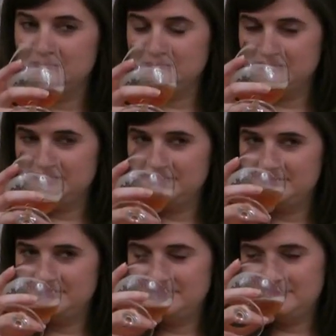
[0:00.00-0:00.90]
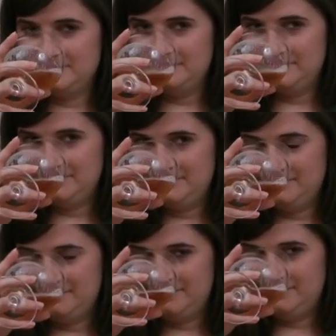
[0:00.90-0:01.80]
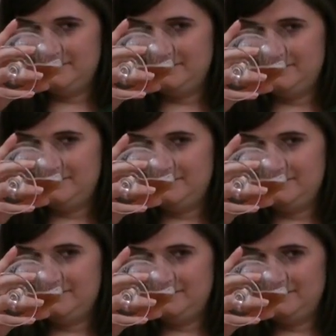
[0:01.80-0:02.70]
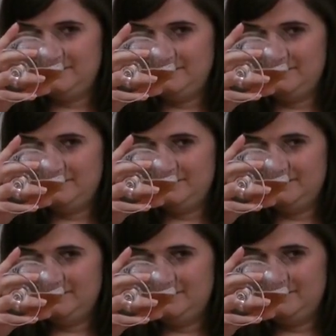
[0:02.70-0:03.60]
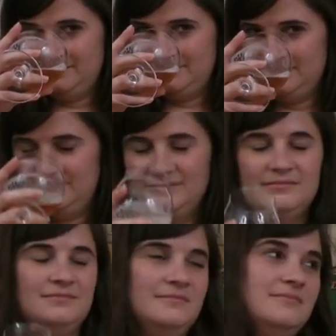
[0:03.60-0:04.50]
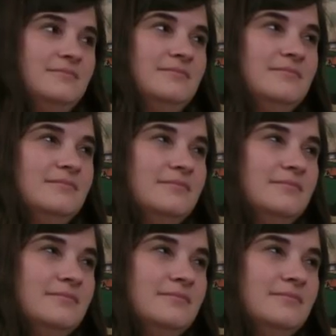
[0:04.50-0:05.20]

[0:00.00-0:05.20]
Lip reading: The person shown says nothing.